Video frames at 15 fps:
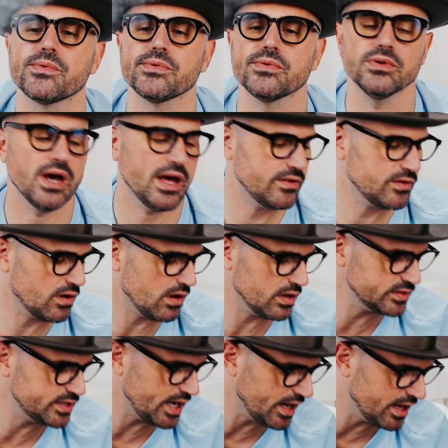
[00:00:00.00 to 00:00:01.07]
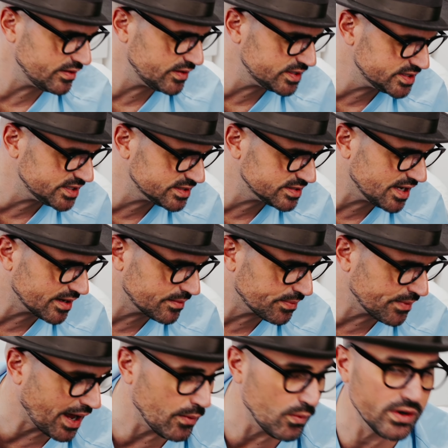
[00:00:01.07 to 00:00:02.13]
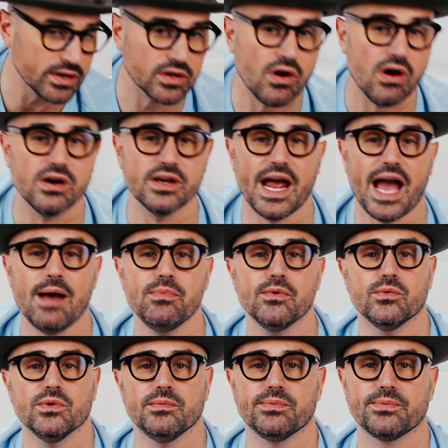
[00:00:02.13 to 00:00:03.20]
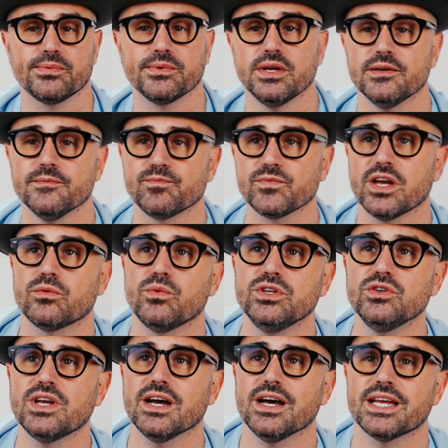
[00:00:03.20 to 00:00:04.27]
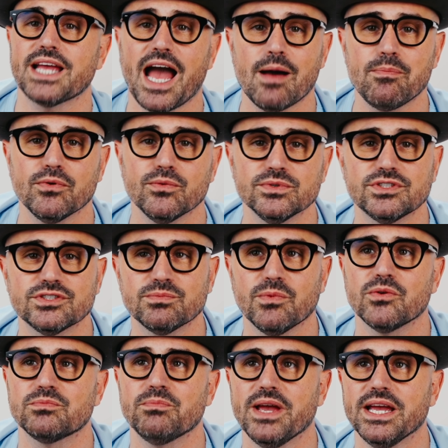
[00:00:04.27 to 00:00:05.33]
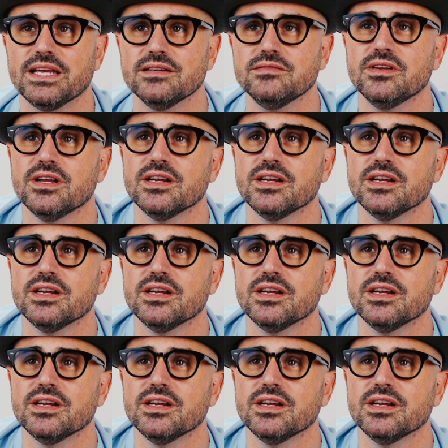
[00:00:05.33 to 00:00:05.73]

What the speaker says: Leather all day, and there's this like, I want to call it applewood. Like when you get like applewood smoked bacon,